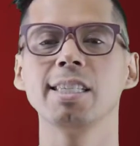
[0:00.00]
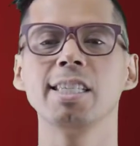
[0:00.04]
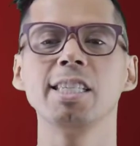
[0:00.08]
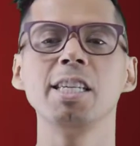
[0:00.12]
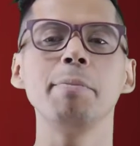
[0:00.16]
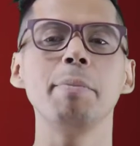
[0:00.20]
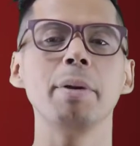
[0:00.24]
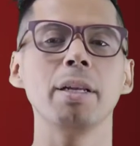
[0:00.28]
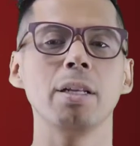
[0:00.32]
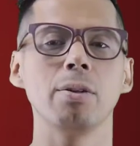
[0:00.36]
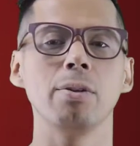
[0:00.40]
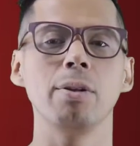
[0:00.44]

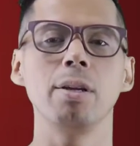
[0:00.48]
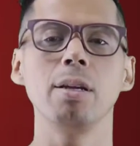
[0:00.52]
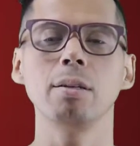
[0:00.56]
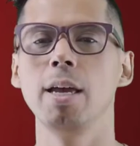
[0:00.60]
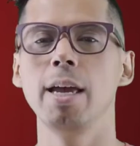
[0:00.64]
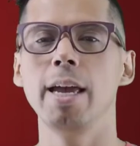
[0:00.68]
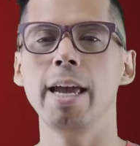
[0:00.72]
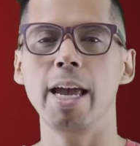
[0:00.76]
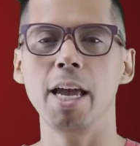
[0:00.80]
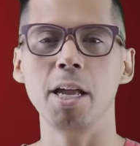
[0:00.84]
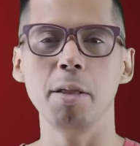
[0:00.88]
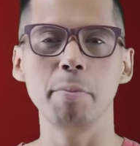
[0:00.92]
symmetry
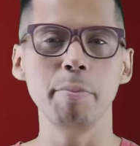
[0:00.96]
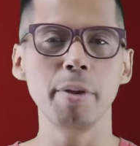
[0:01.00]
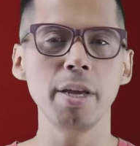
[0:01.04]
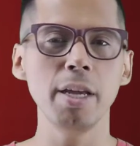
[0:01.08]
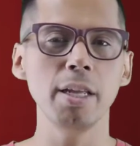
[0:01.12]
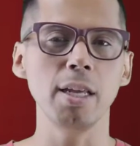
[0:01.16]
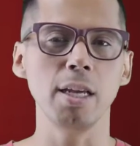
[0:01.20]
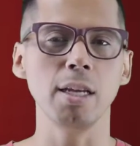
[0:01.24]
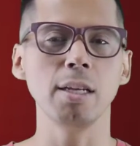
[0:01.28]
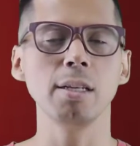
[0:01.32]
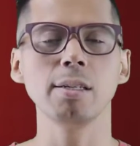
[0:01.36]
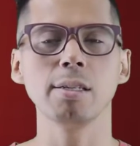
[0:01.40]
and
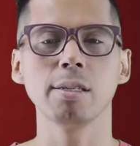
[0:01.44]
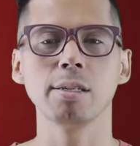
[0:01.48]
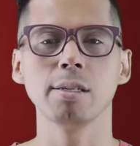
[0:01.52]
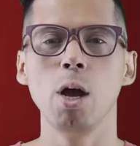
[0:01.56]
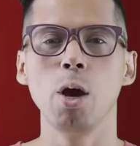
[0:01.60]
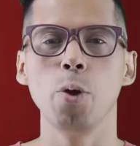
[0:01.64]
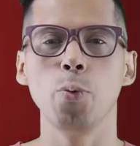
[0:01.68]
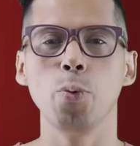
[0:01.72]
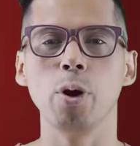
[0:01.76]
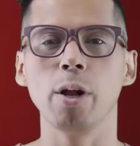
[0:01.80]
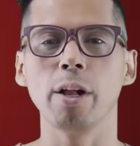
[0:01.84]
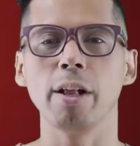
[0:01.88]
meanings
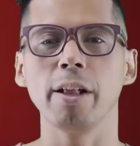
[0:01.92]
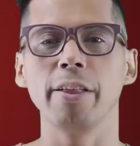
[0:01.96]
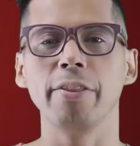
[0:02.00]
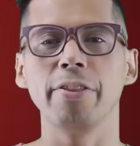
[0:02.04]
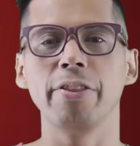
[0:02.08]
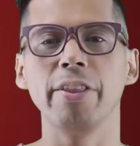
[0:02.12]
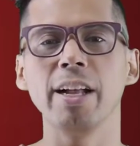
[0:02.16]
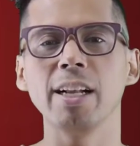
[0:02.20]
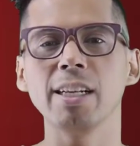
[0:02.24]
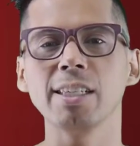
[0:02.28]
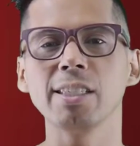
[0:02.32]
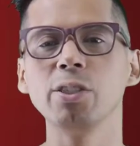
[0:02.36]
where
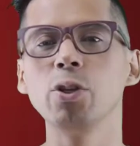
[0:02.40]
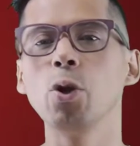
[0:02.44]
there's